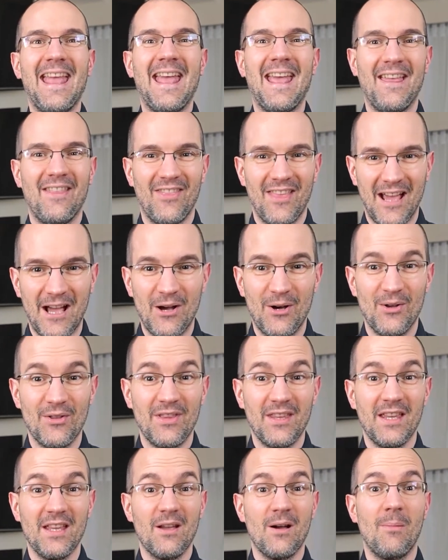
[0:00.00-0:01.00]
and how
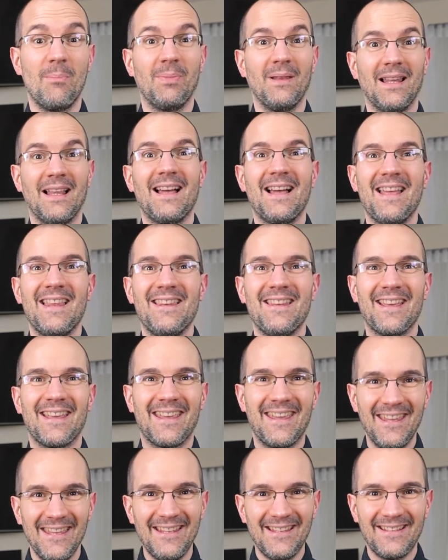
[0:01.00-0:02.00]
they apply the
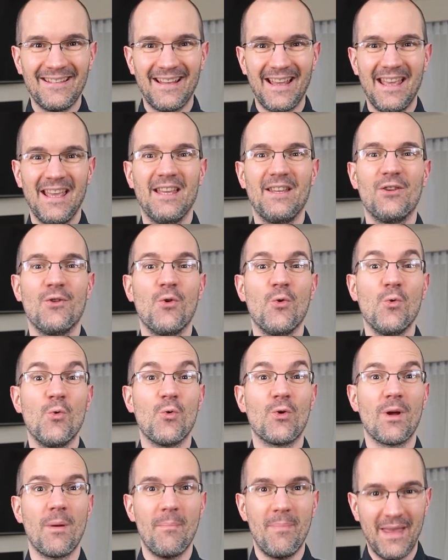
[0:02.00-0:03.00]
kiss and
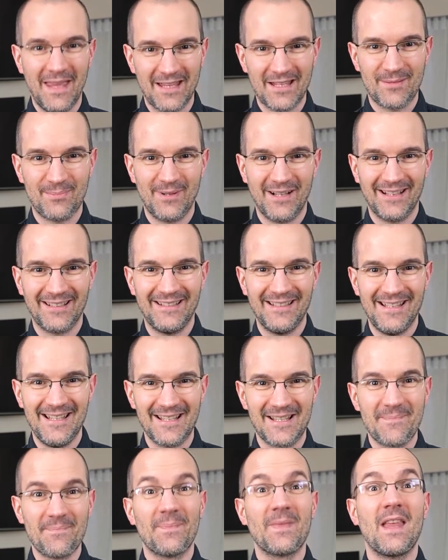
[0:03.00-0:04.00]
hook best
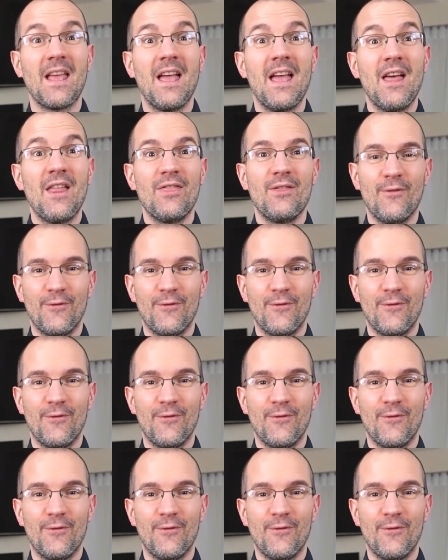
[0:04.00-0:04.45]
practice. The